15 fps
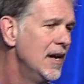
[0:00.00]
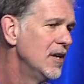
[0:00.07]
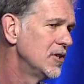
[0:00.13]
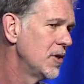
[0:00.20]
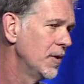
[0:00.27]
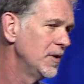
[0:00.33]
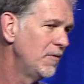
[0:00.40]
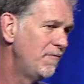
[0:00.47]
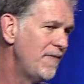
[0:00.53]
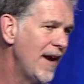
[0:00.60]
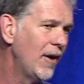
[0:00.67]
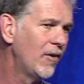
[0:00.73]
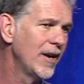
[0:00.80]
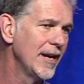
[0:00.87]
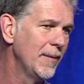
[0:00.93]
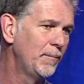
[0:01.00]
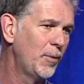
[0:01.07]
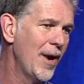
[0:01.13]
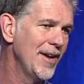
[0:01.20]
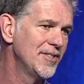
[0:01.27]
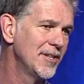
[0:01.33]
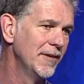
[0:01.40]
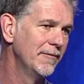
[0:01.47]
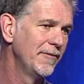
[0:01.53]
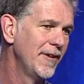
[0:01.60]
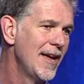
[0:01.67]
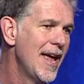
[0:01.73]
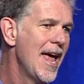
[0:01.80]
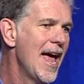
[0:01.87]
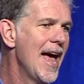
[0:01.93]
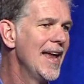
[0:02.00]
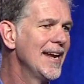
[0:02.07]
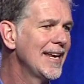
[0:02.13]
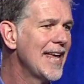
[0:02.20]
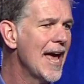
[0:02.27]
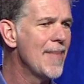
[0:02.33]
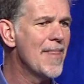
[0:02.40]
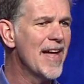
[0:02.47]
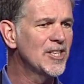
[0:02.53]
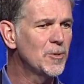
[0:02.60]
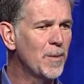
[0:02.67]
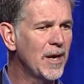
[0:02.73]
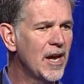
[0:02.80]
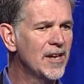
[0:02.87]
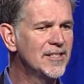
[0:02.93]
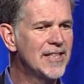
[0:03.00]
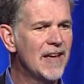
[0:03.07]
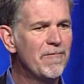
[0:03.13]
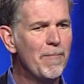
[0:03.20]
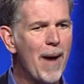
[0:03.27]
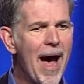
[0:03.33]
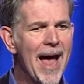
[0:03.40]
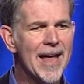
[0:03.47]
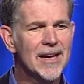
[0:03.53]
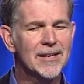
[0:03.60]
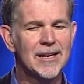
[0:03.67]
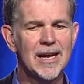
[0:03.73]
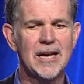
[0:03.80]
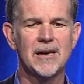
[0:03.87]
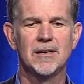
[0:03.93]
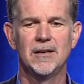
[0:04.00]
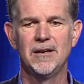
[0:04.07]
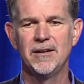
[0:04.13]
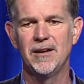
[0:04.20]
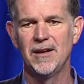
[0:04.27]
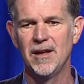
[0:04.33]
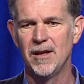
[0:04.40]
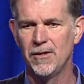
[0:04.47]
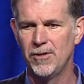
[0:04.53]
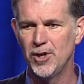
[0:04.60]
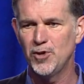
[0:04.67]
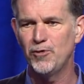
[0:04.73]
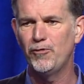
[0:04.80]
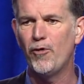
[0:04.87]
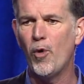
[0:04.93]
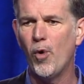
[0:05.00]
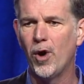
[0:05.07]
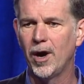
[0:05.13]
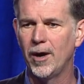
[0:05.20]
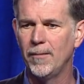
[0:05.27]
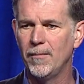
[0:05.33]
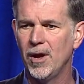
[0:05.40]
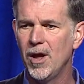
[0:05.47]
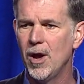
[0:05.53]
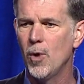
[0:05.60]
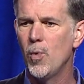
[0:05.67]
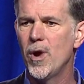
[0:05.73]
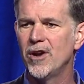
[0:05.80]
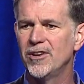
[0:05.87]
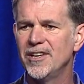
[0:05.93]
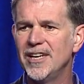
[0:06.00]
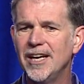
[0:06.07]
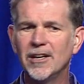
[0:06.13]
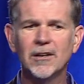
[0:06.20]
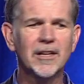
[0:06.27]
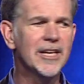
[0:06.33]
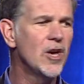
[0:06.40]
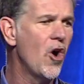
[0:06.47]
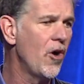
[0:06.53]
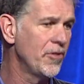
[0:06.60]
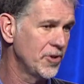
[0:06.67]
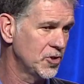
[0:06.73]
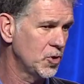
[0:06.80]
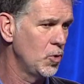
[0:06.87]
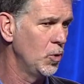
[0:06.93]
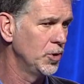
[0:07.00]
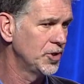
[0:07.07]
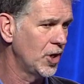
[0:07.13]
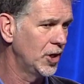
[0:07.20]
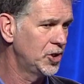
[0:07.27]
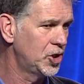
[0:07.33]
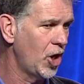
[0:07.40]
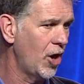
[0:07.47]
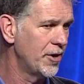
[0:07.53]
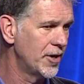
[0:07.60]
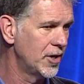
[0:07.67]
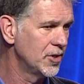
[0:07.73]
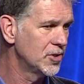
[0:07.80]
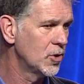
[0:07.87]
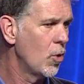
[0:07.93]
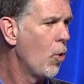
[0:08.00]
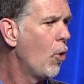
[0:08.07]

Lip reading: So it's very impressive. And again, that's because they've pioneered this form where nearly all the schools are charters,